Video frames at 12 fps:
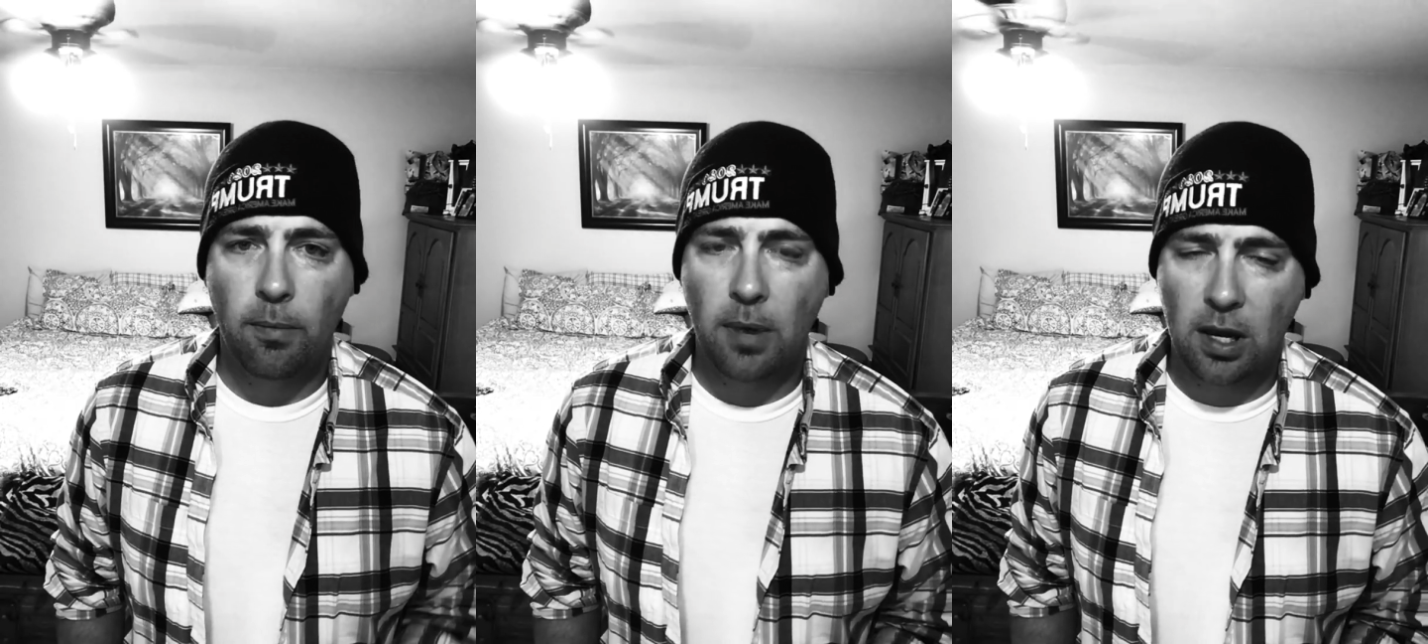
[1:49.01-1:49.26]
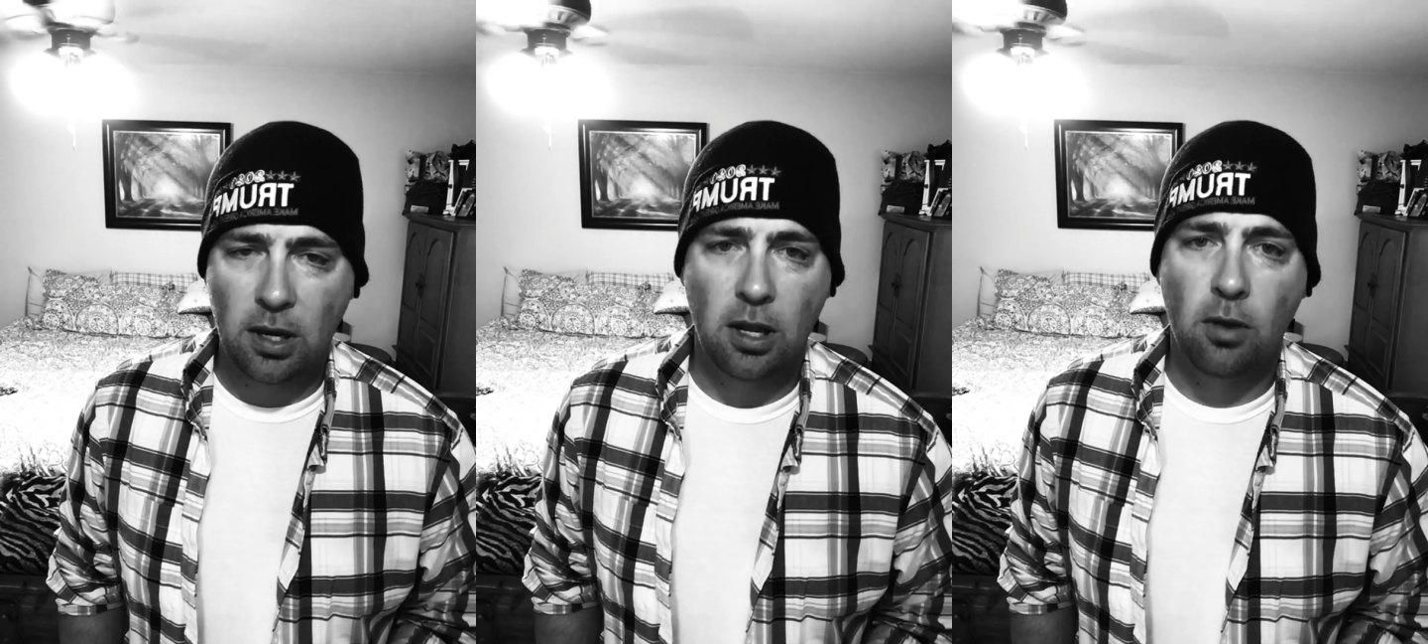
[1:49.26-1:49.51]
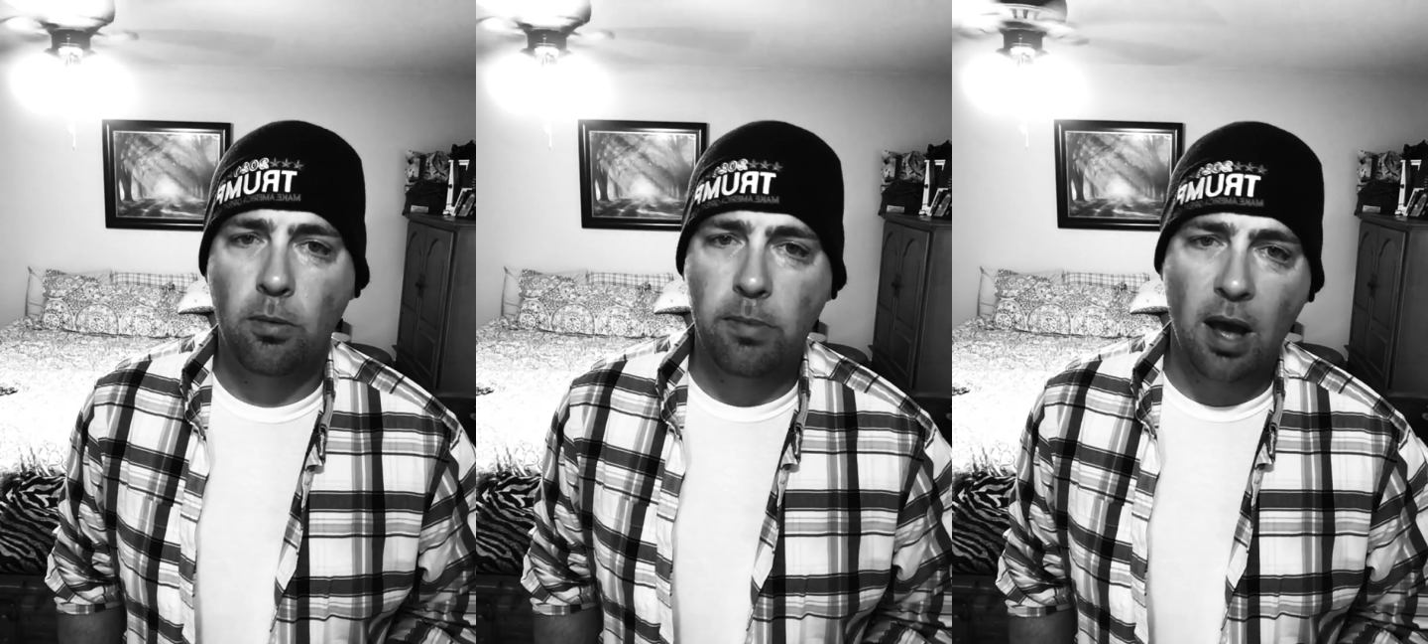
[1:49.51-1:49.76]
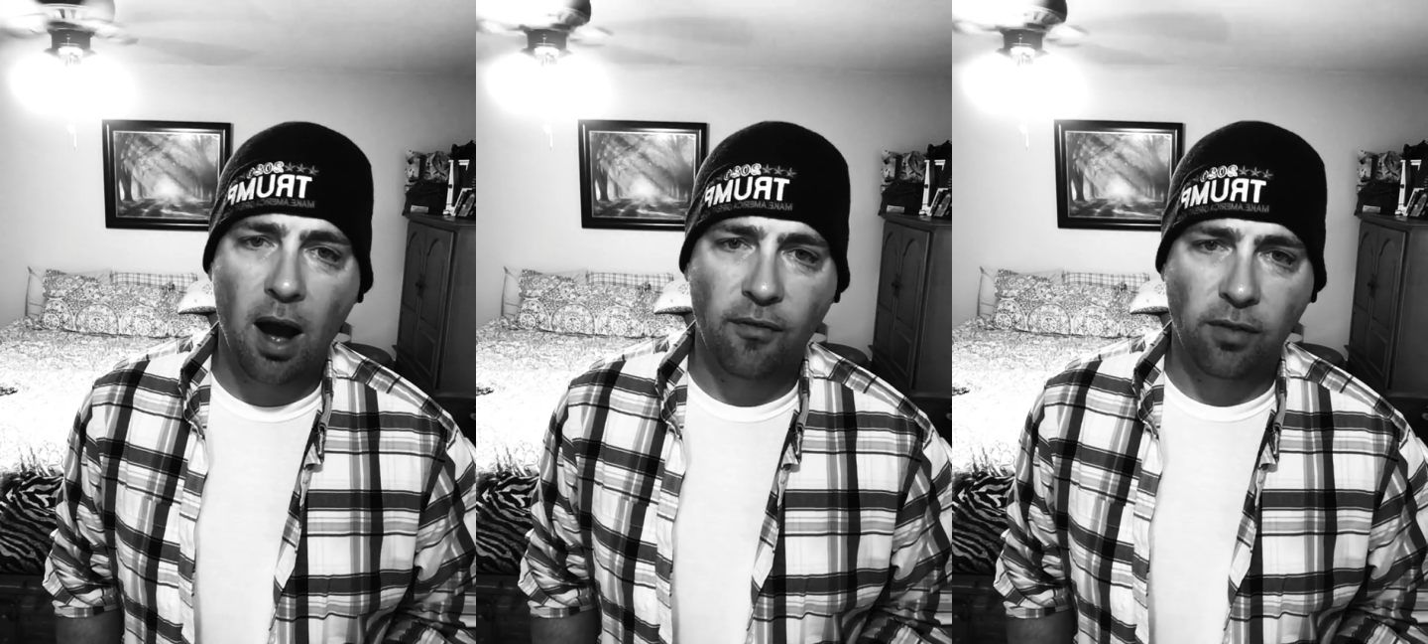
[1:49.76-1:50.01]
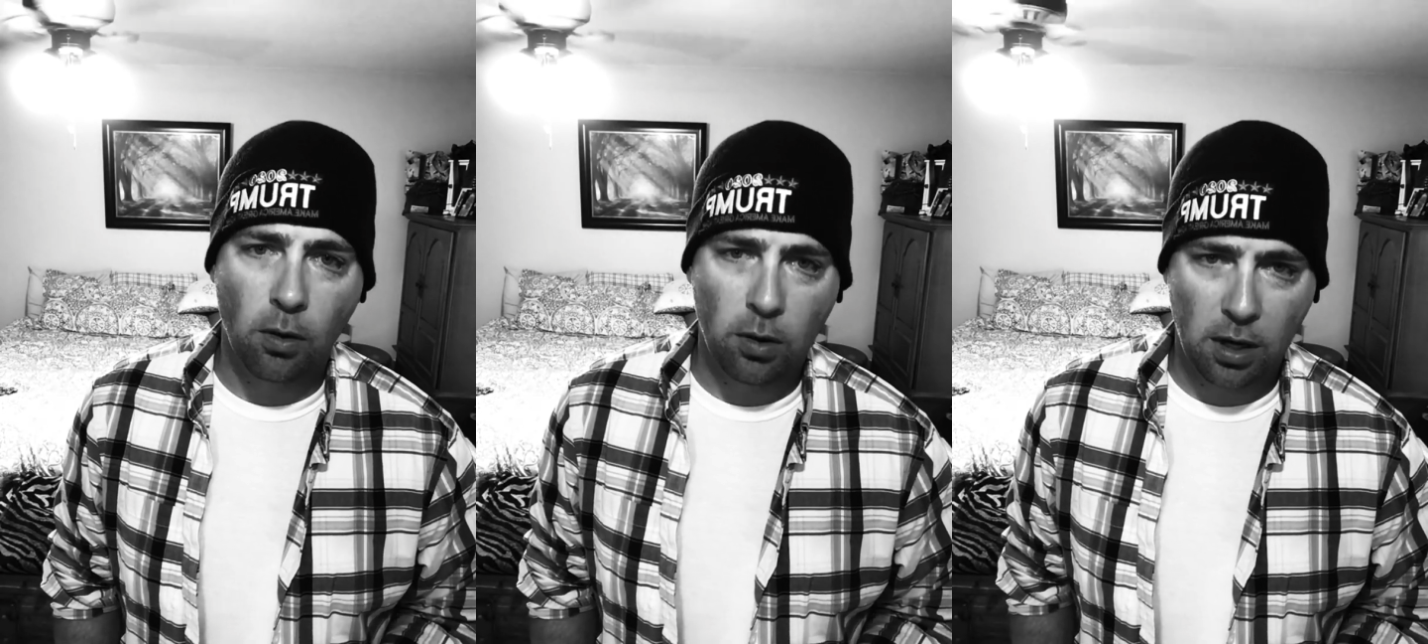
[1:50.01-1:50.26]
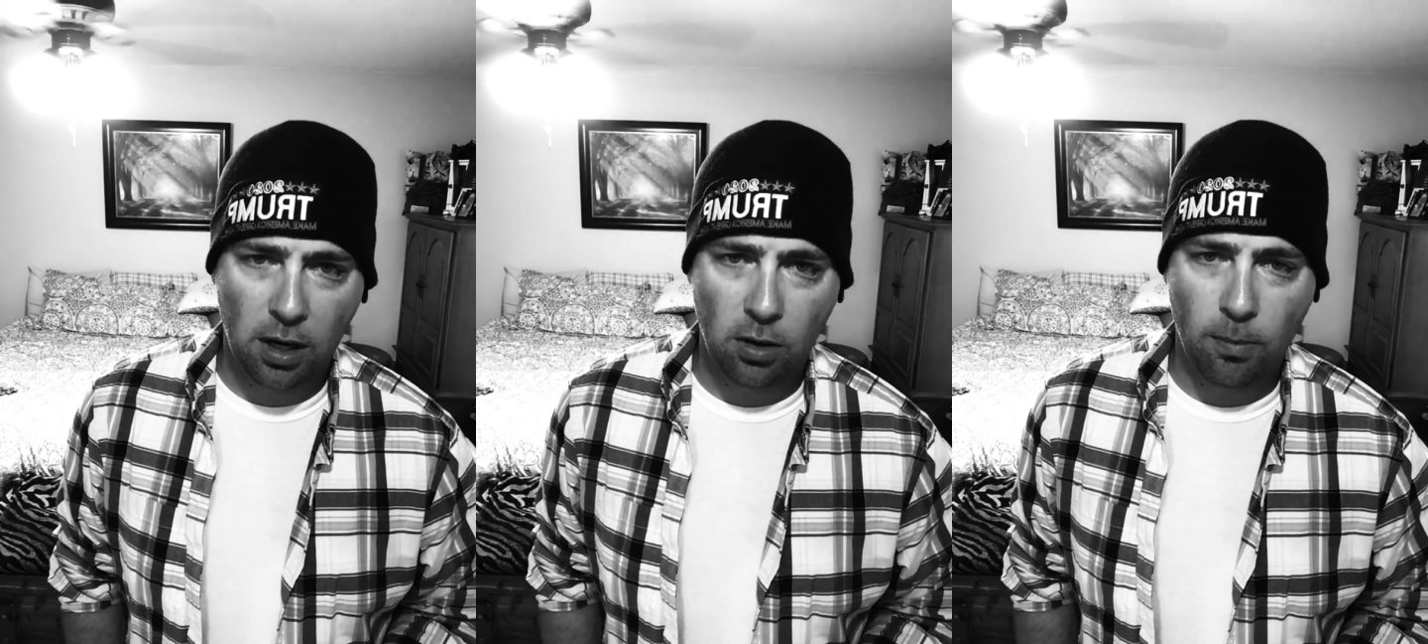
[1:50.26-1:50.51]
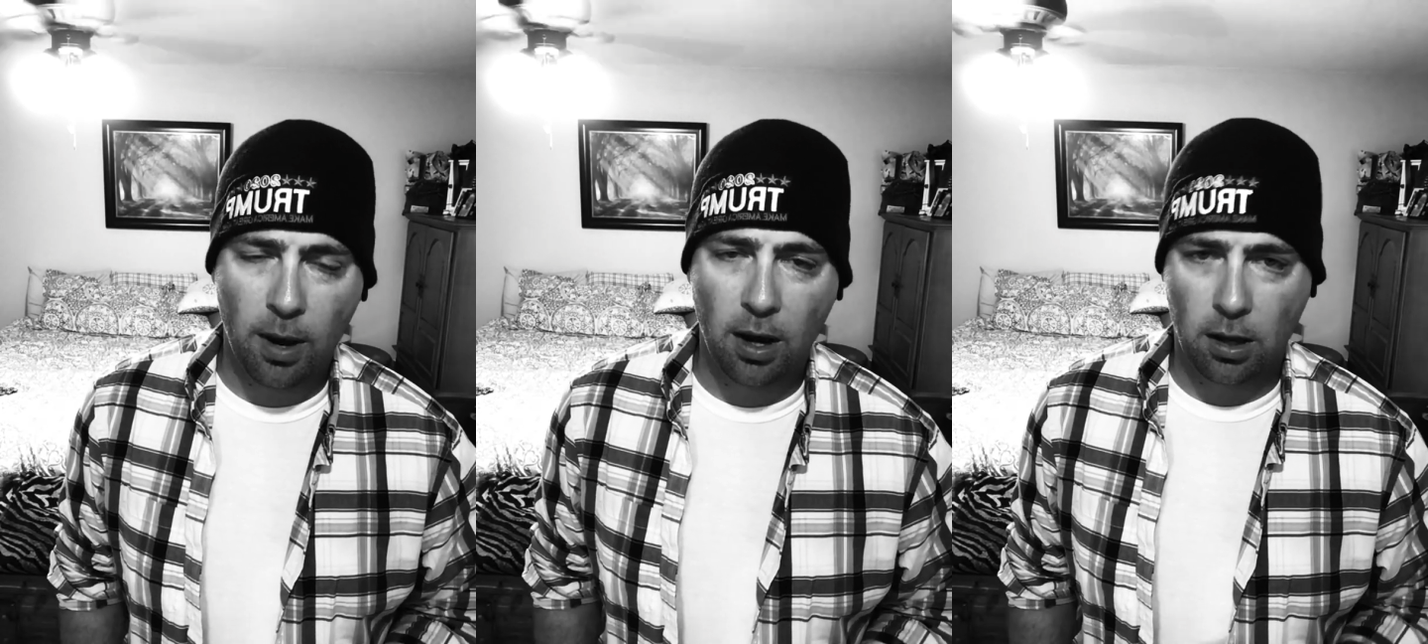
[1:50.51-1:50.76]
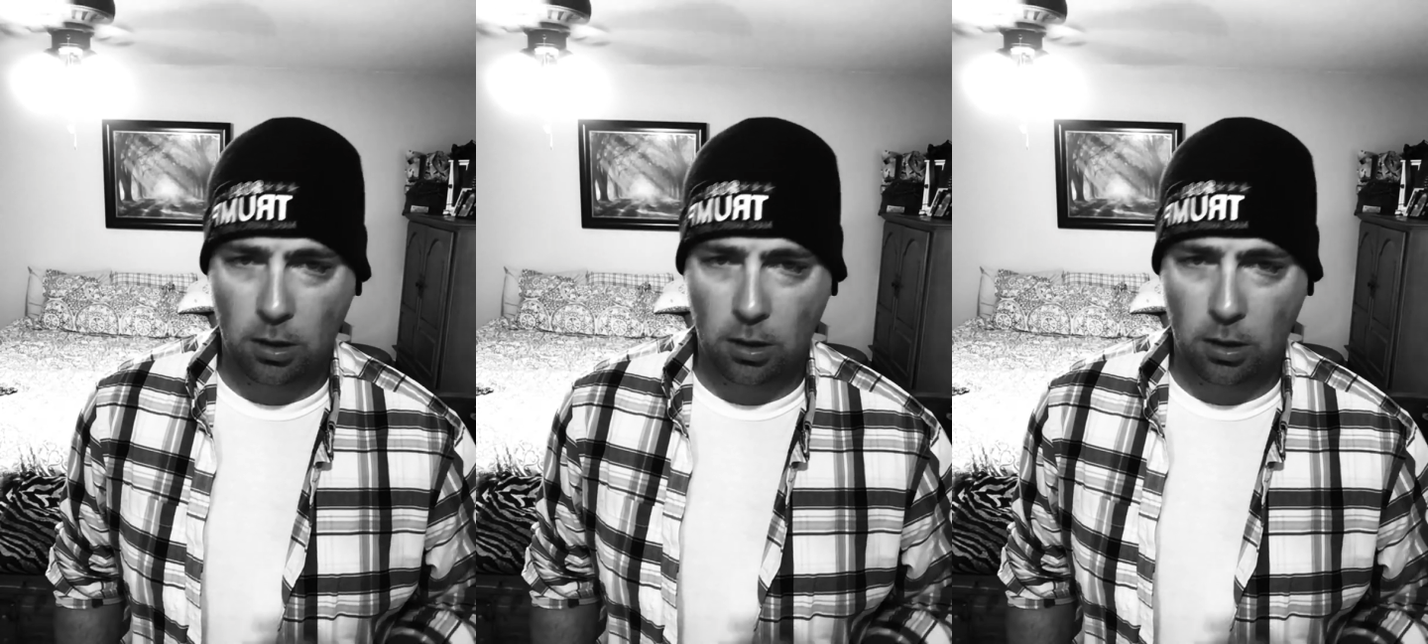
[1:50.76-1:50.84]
India will be offloaded in America.